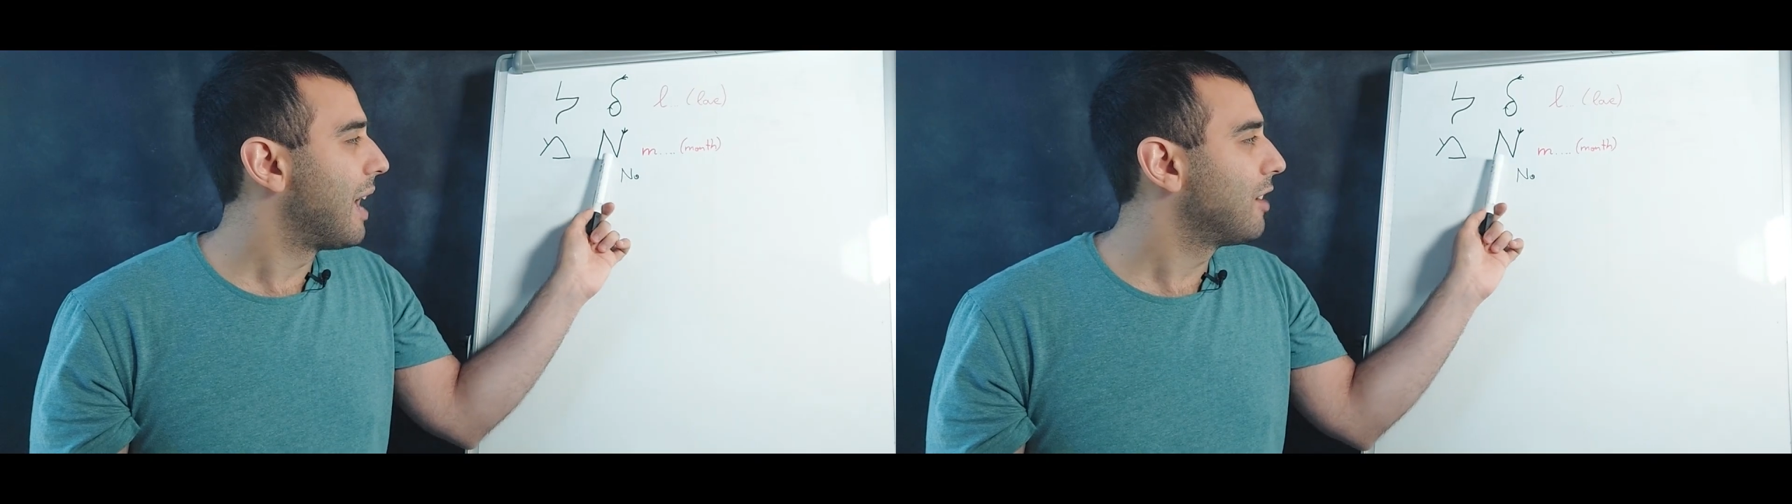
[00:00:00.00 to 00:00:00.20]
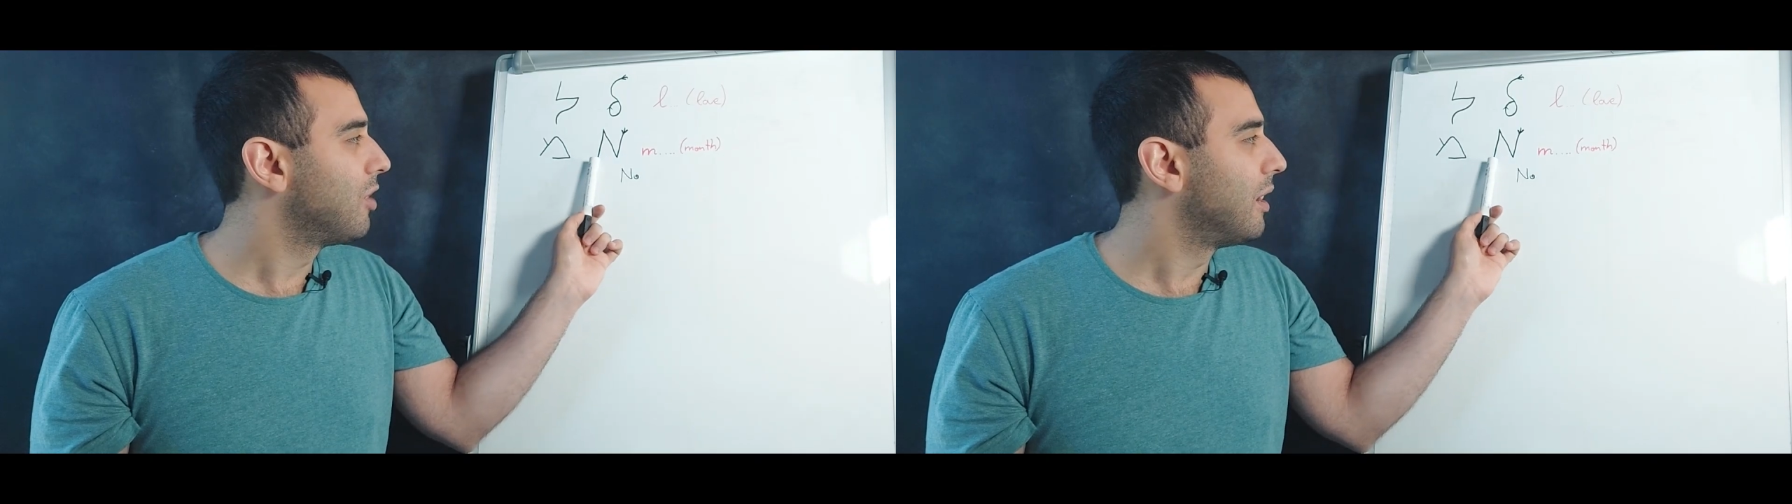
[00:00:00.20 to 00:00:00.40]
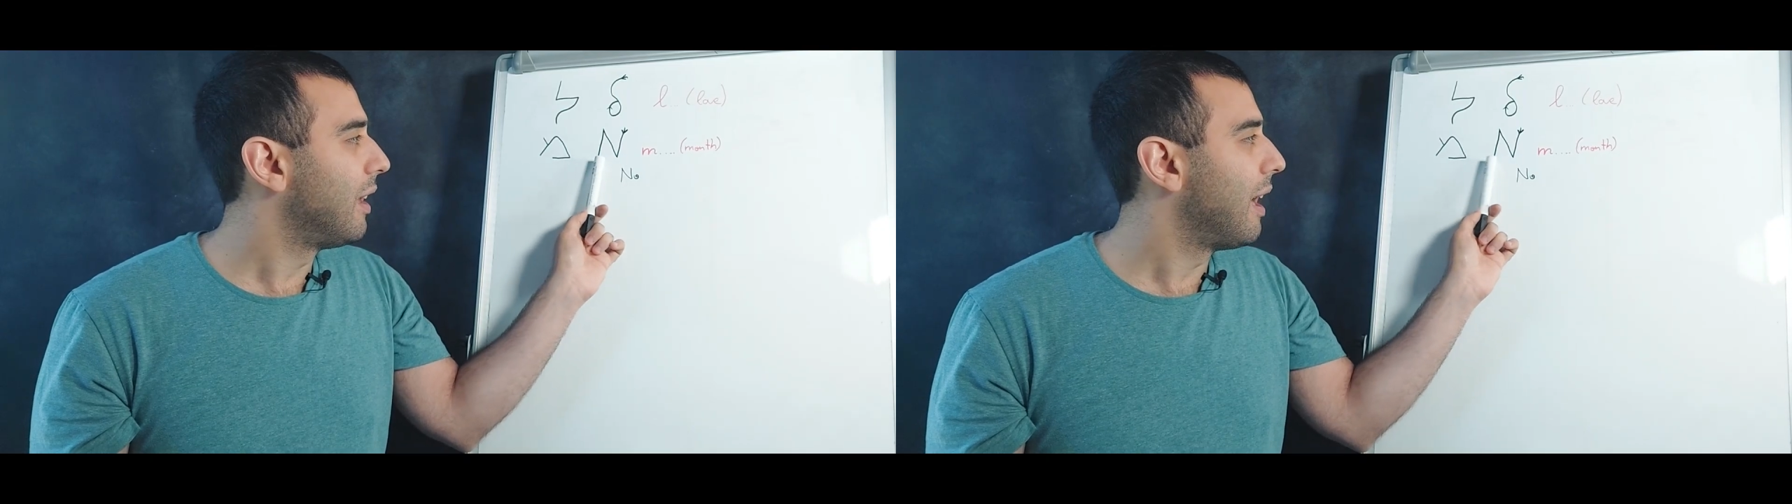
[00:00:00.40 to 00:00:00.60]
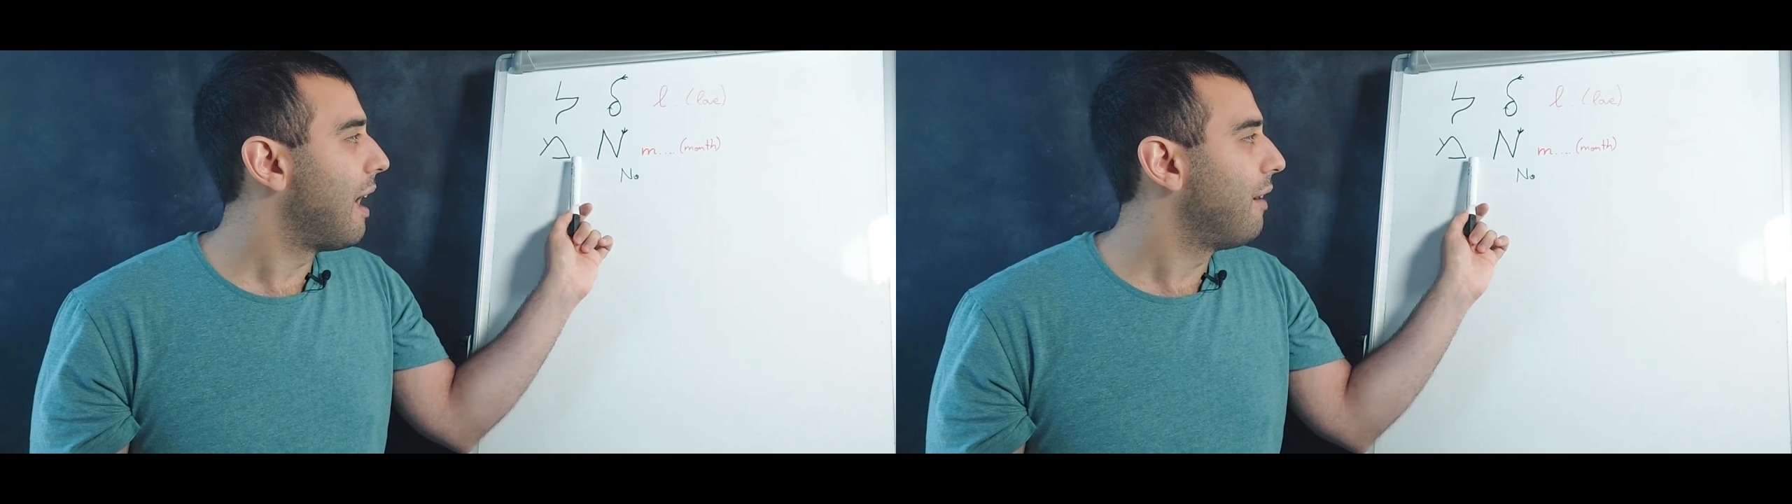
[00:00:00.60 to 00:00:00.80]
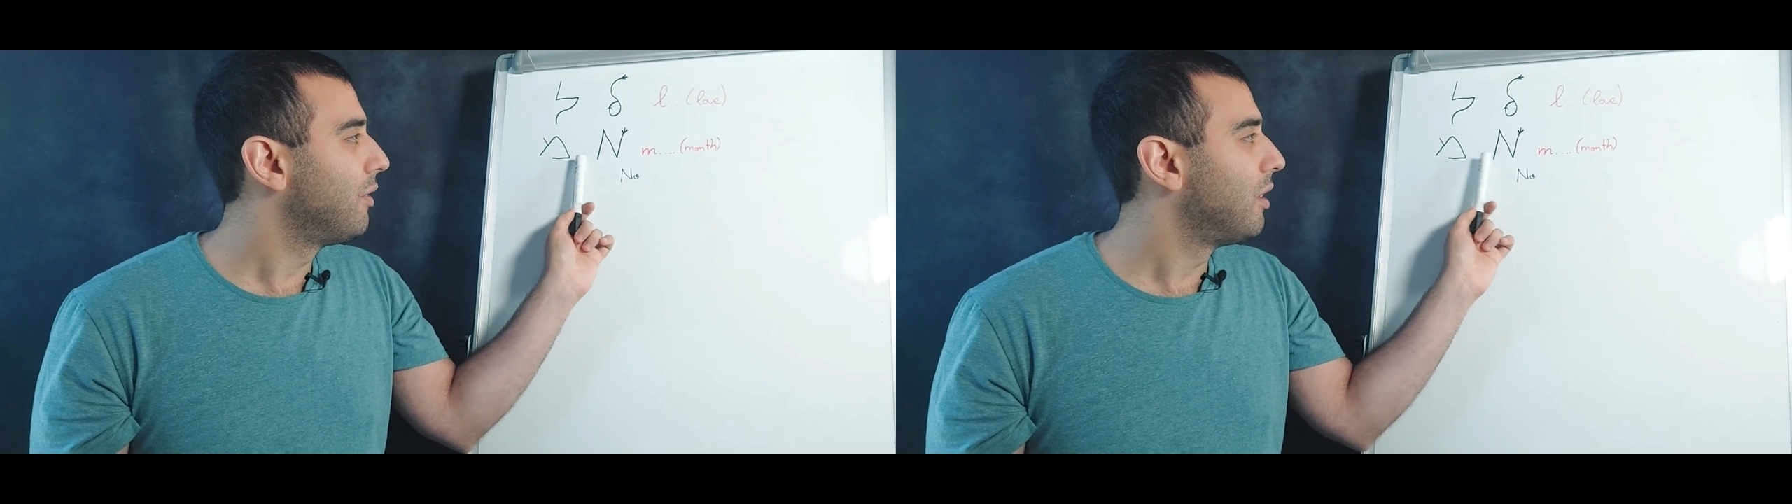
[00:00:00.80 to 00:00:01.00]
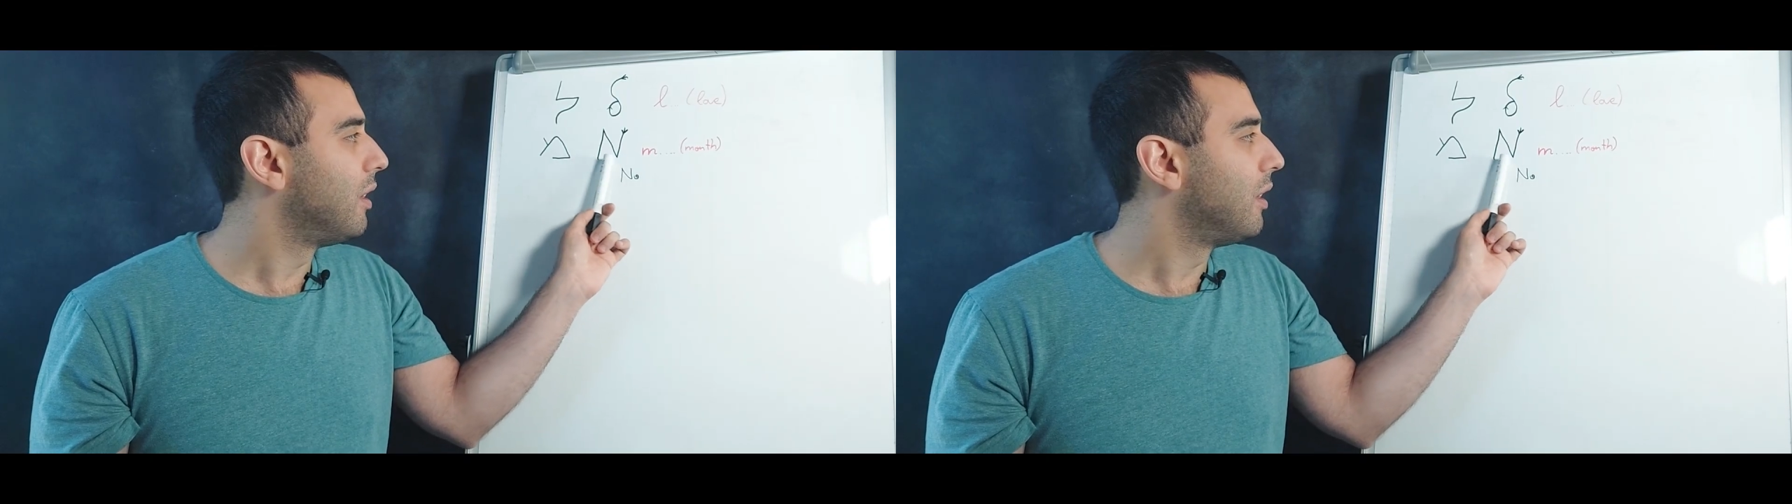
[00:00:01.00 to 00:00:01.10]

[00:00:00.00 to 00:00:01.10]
actually after